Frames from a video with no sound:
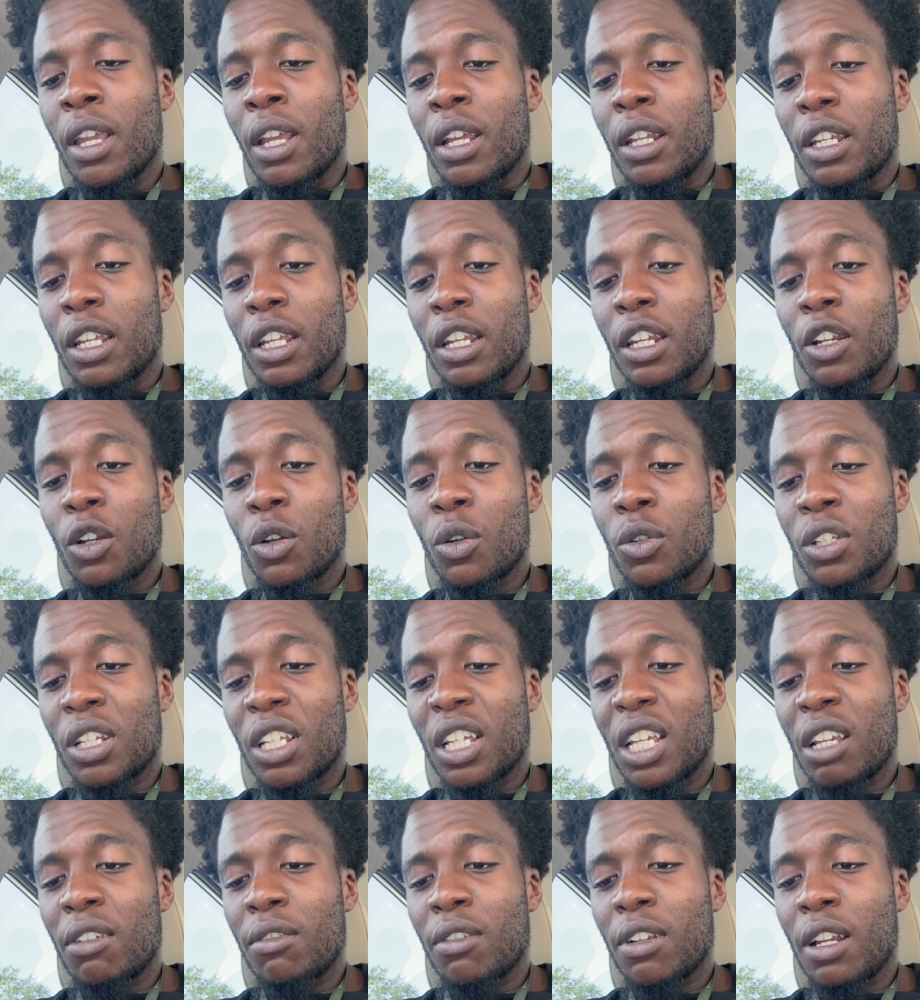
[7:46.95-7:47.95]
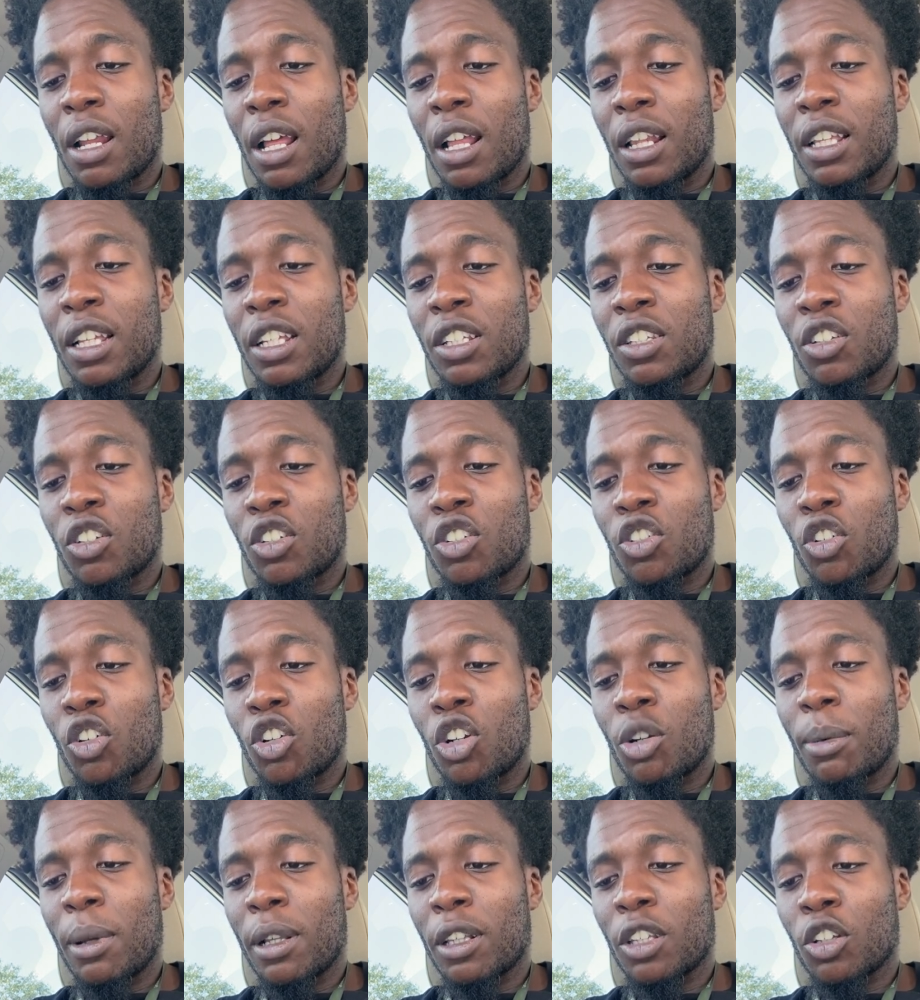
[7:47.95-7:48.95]
Then there was the evening that Lisa showed
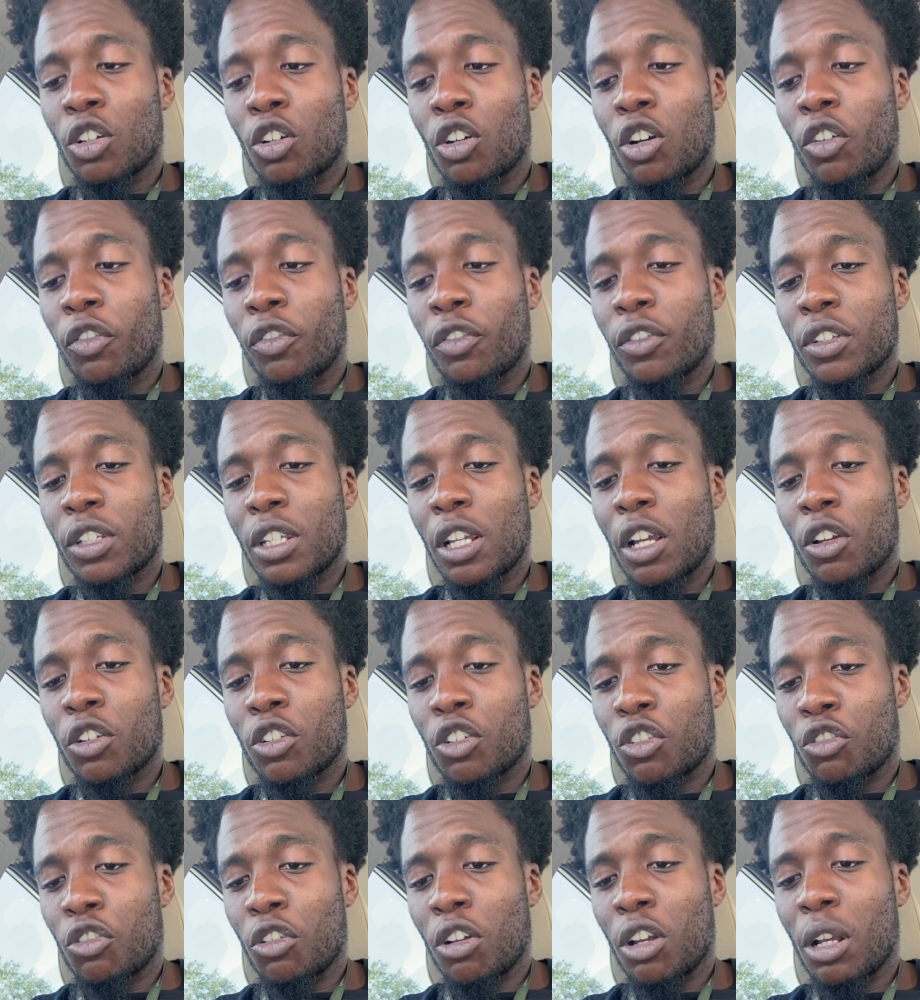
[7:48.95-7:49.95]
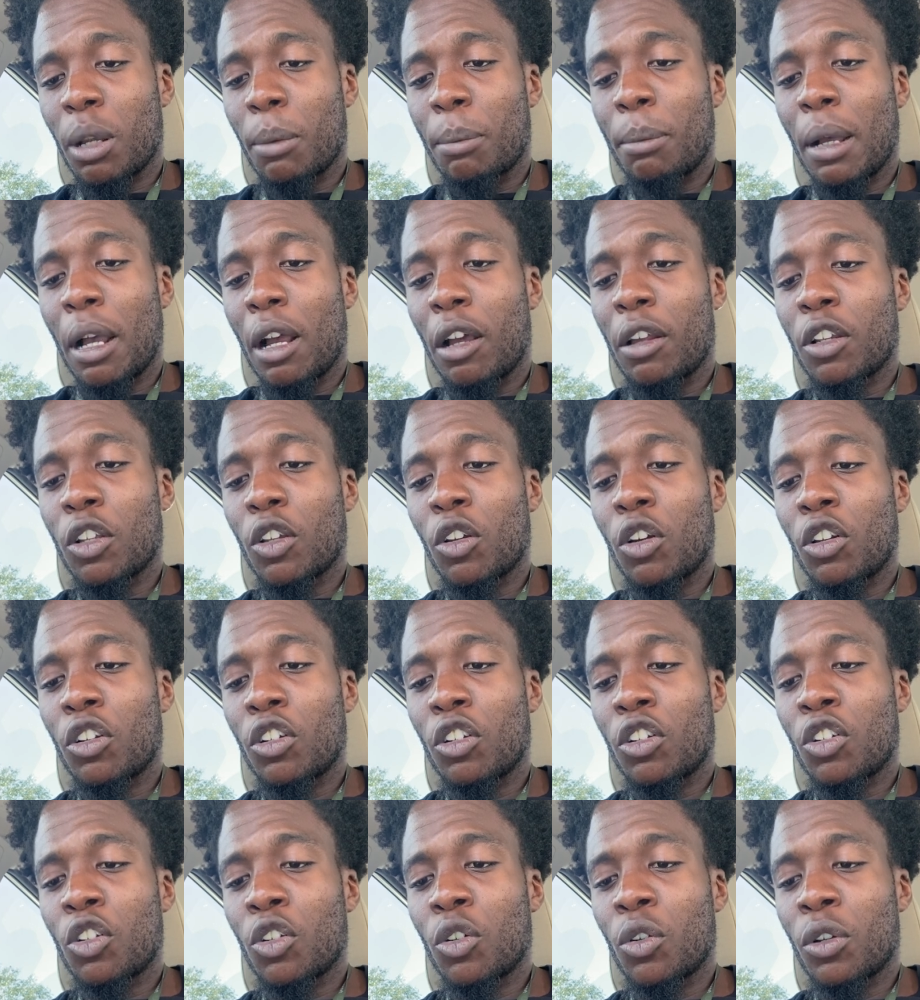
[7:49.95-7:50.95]
up at the girlfriend's house, drunk, pounding on
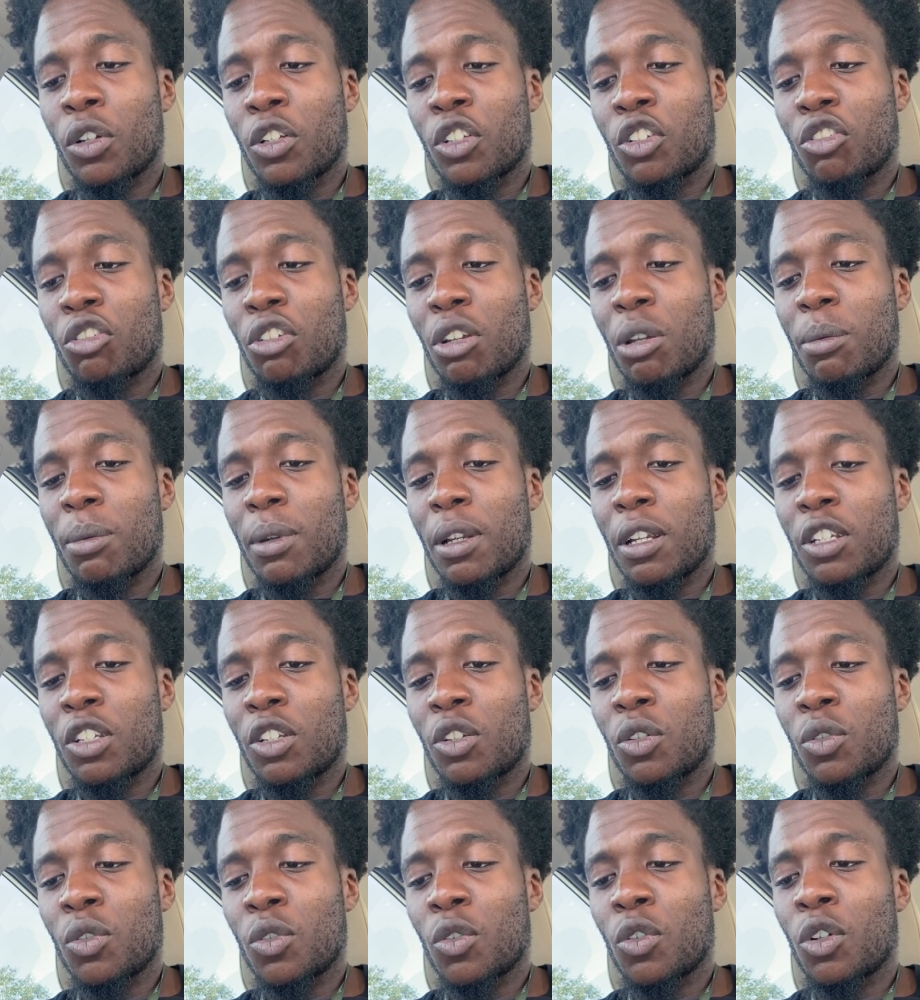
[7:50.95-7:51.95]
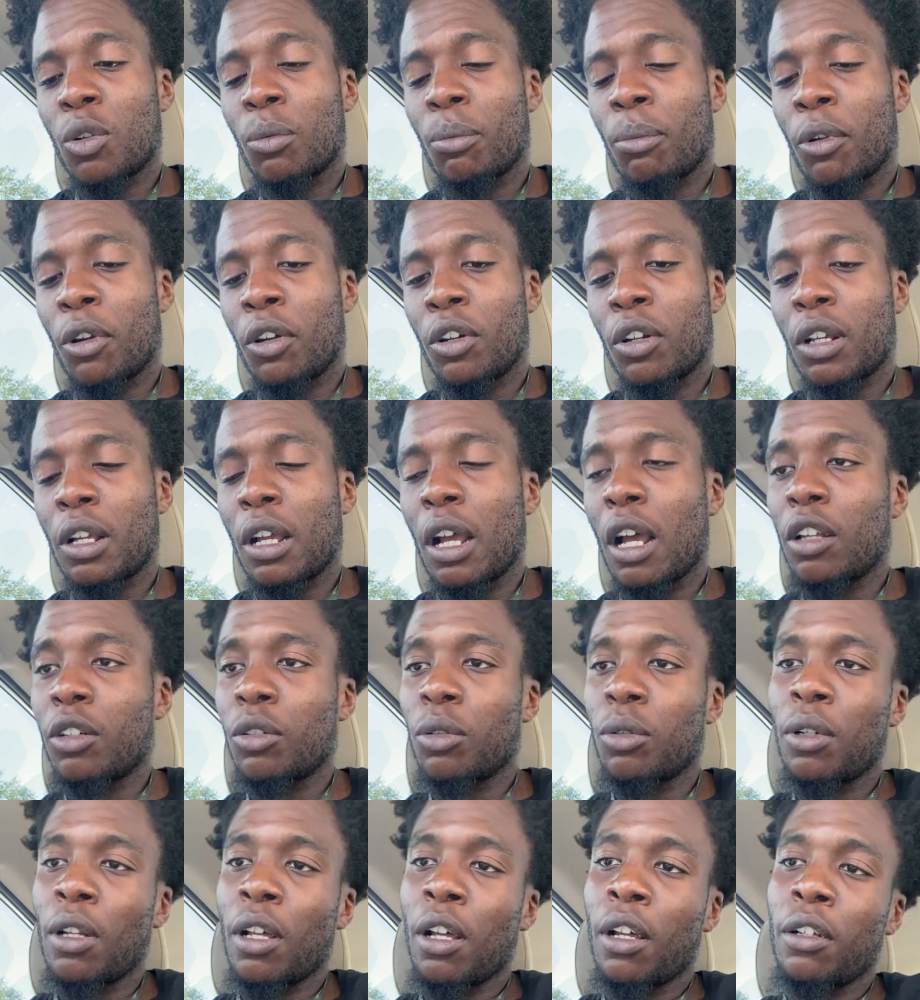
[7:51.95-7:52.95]
her door and screaming that she was going to burn her
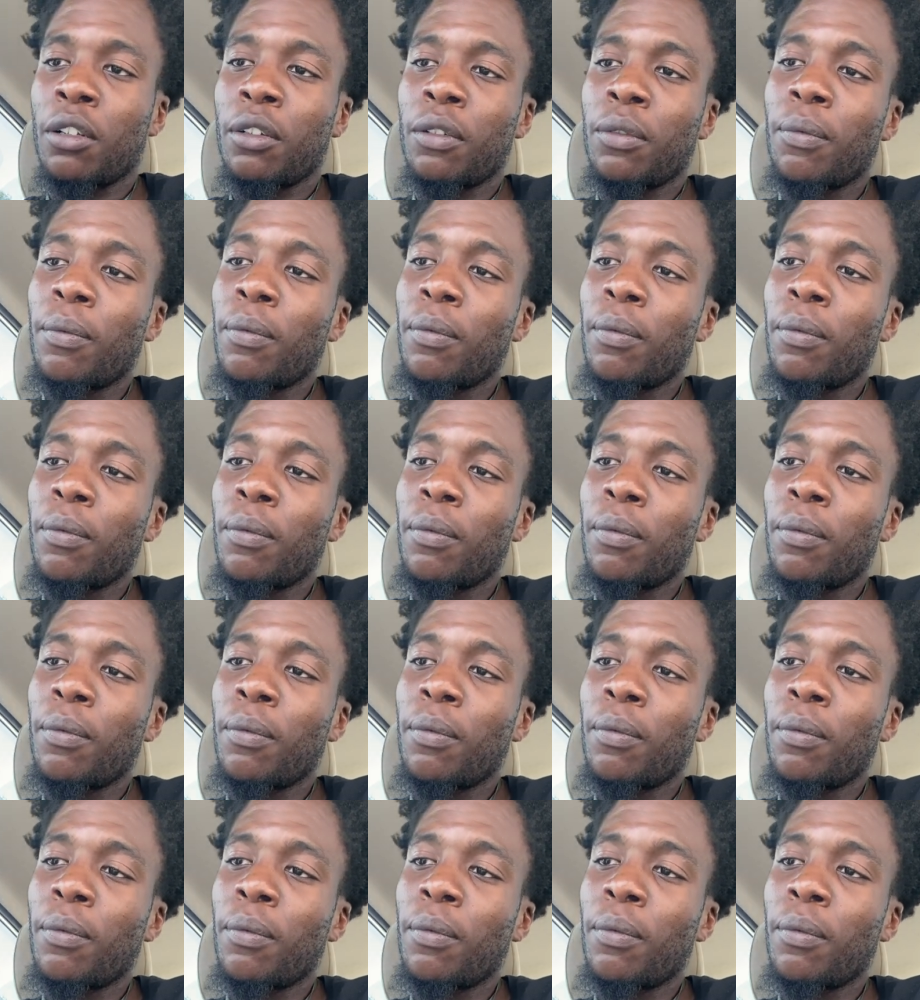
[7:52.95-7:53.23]
condo down.